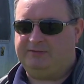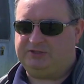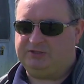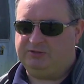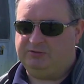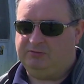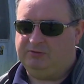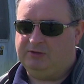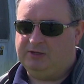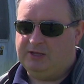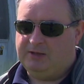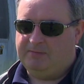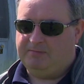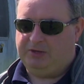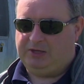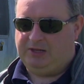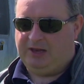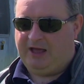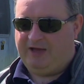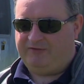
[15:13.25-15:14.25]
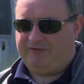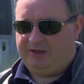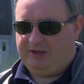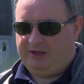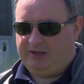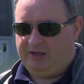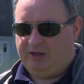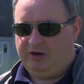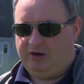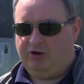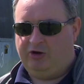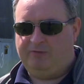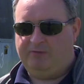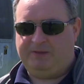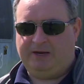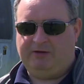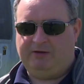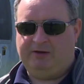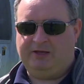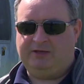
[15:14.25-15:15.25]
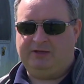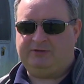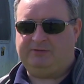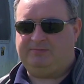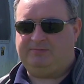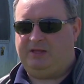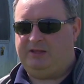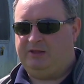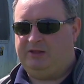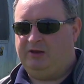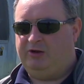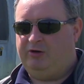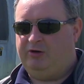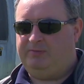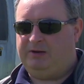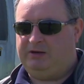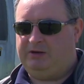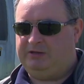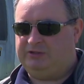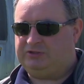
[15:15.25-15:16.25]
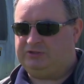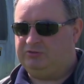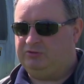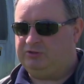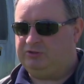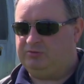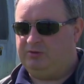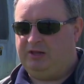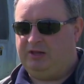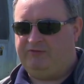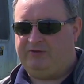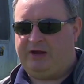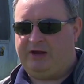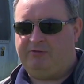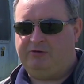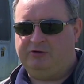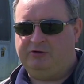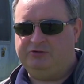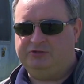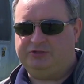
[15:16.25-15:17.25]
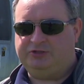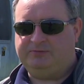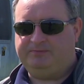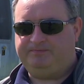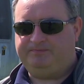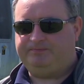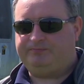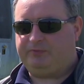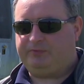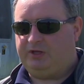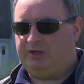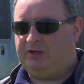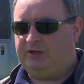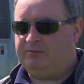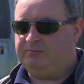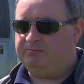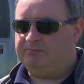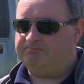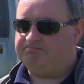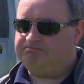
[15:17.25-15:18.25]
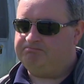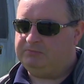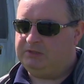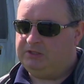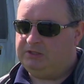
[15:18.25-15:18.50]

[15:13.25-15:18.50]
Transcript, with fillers: So, but you'll have a alert period, and the alert period sort of 12 hours, um,